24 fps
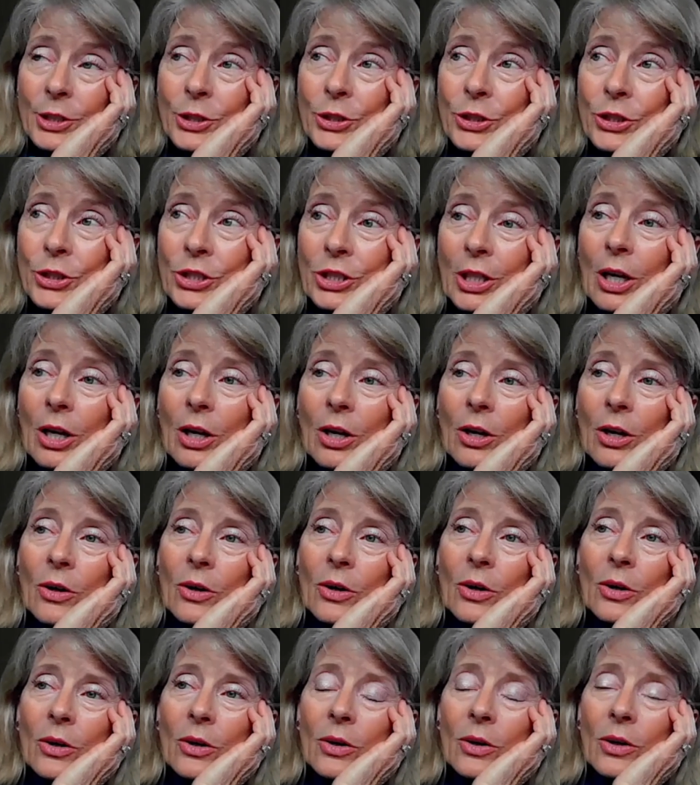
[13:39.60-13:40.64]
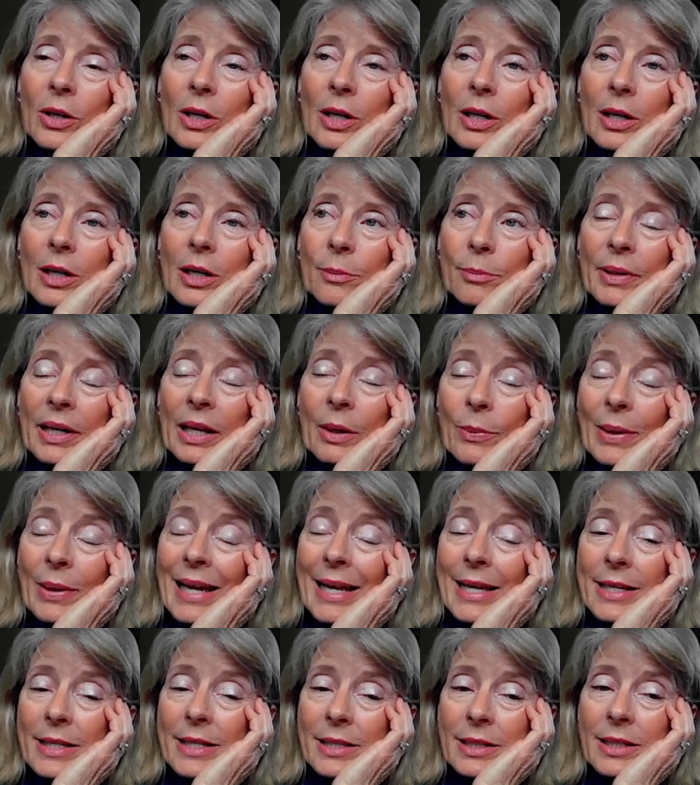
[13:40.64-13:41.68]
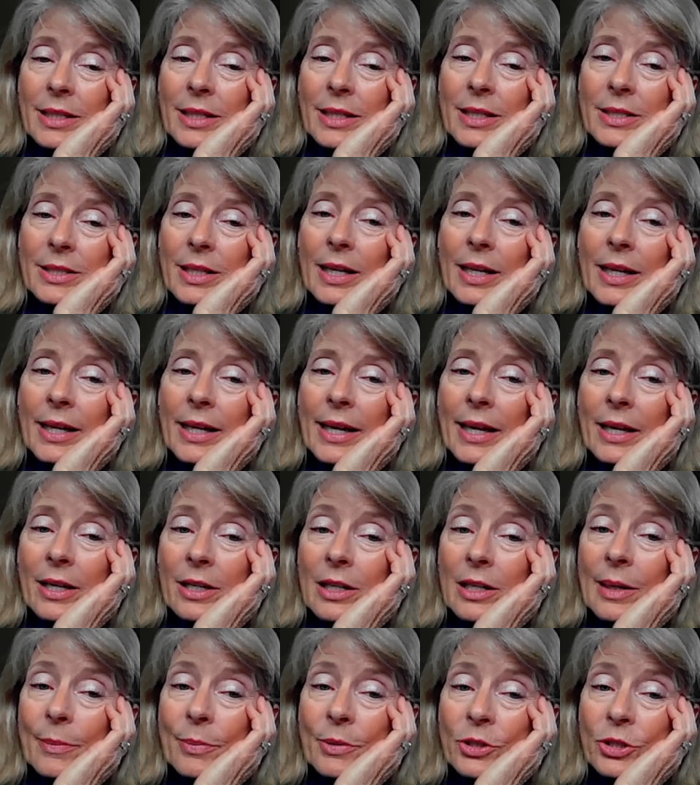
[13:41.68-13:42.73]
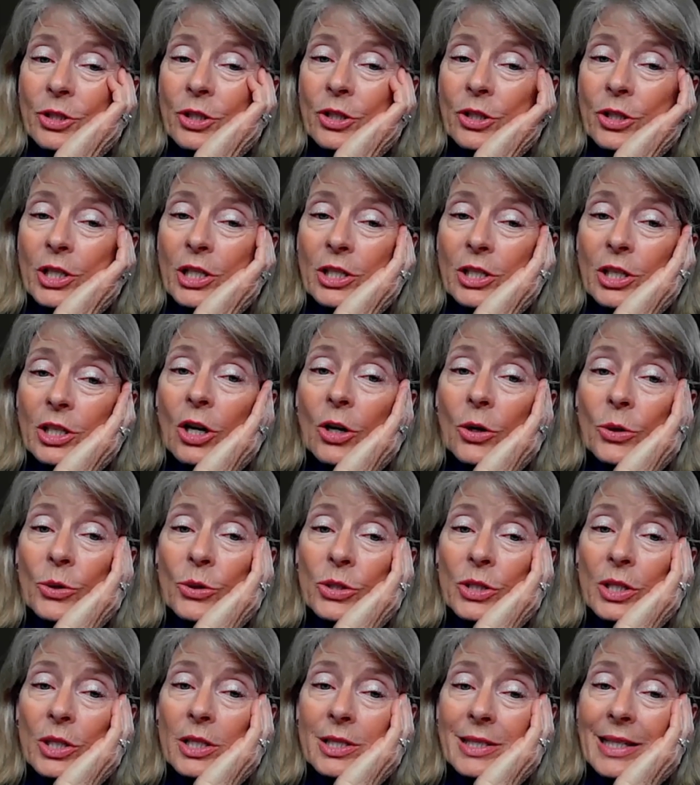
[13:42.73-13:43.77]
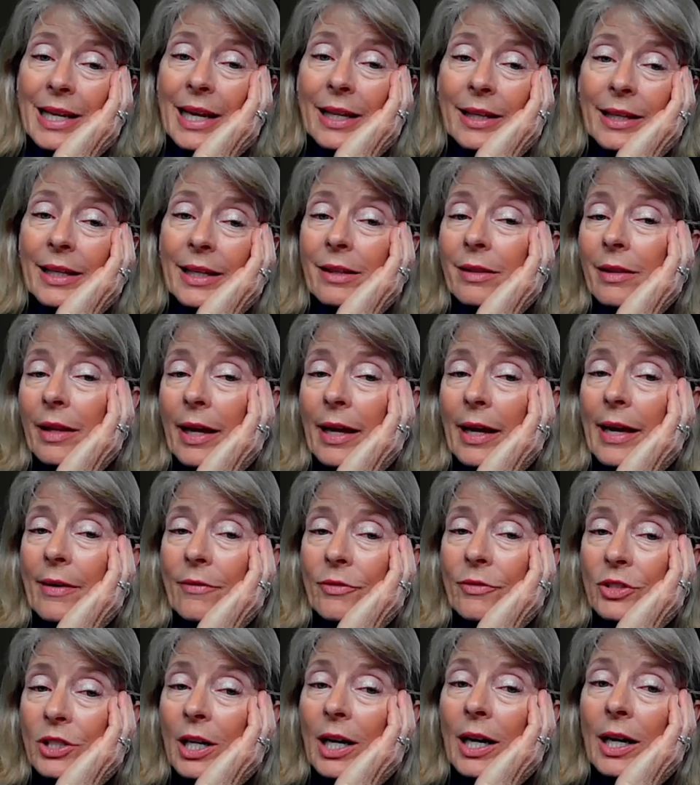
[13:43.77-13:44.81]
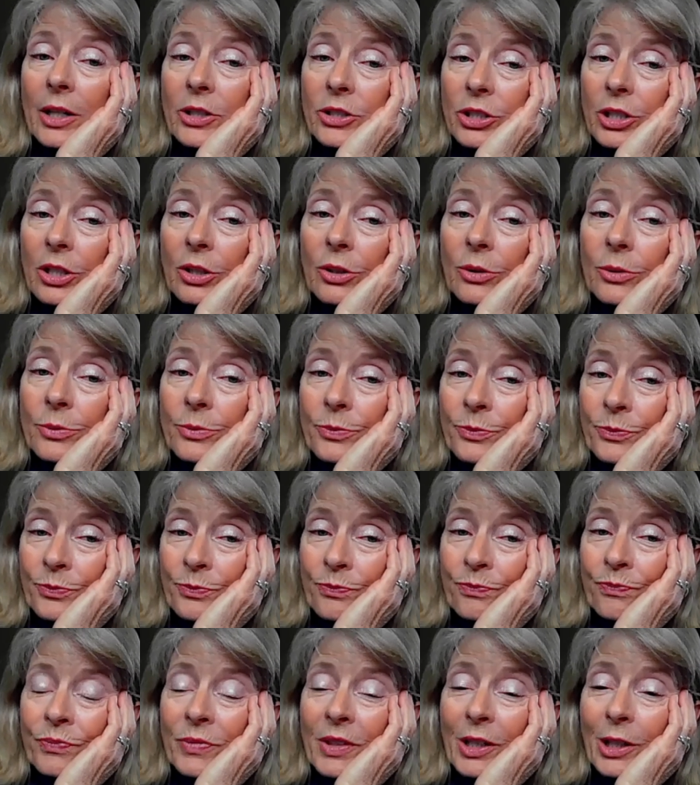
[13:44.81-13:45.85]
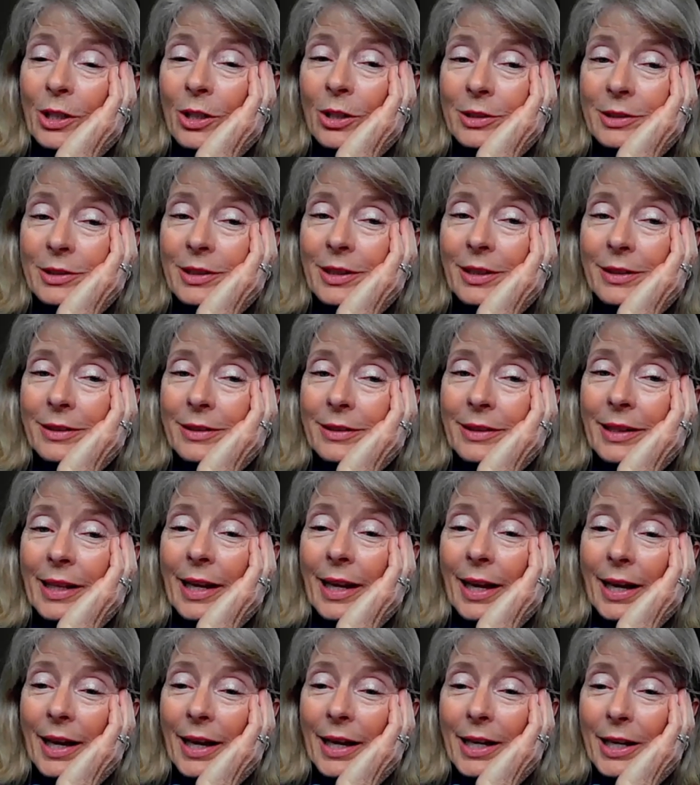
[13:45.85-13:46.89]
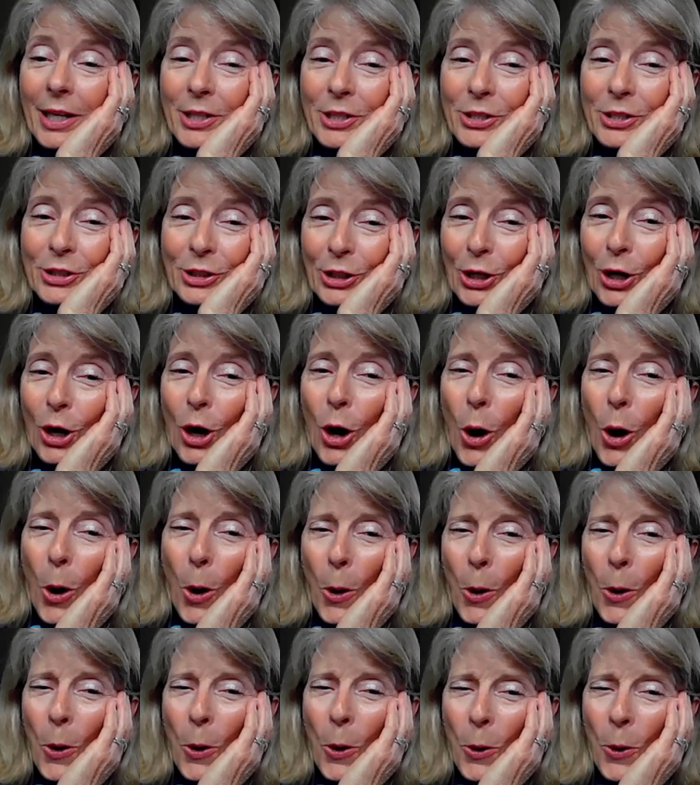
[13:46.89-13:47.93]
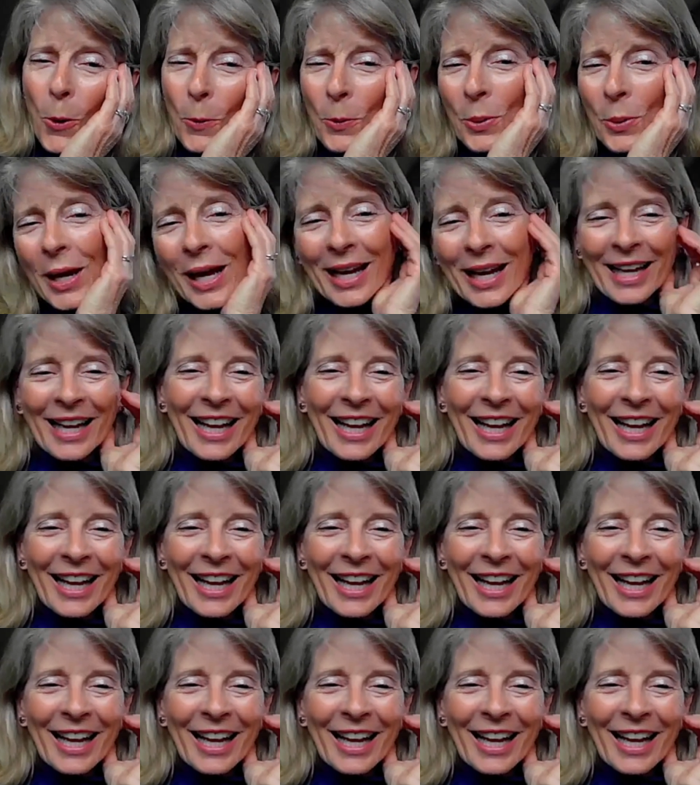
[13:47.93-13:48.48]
So, but I went because I had an opportunity to host a daily live talk show called Kaleidoscope.